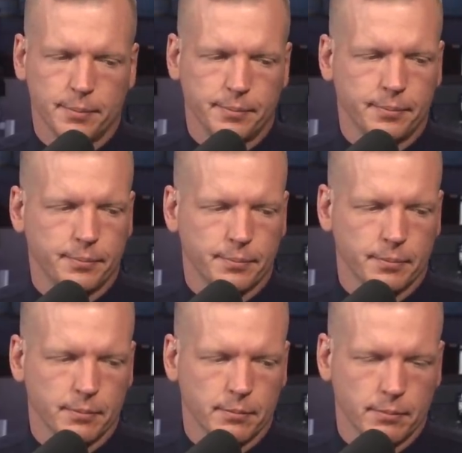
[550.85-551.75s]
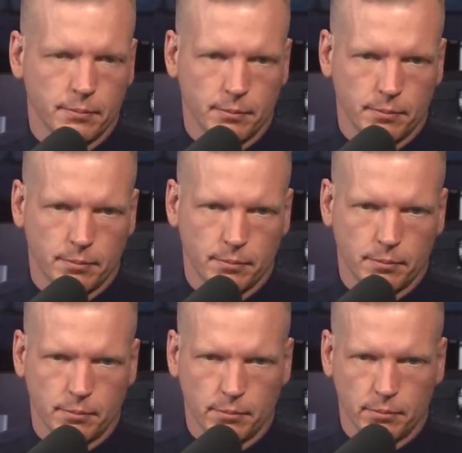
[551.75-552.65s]

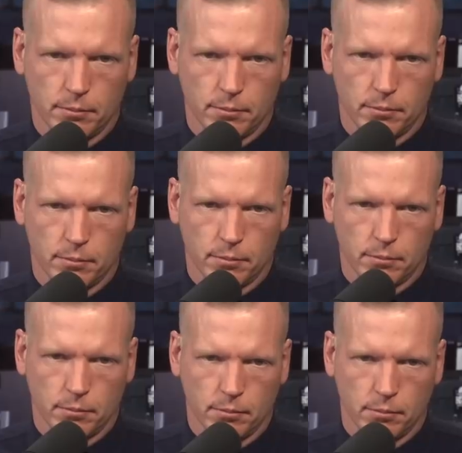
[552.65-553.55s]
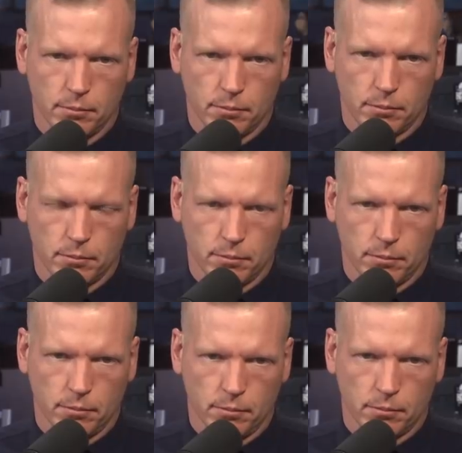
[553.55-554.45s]

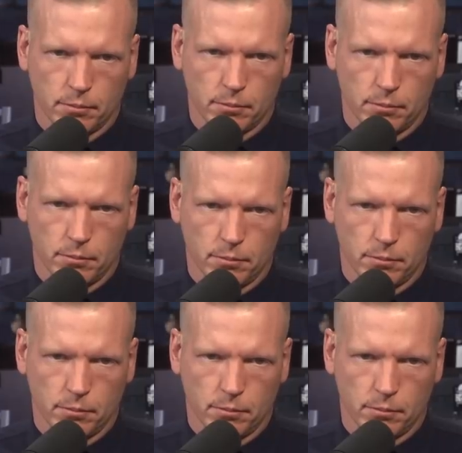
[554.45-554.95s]
(not speaking)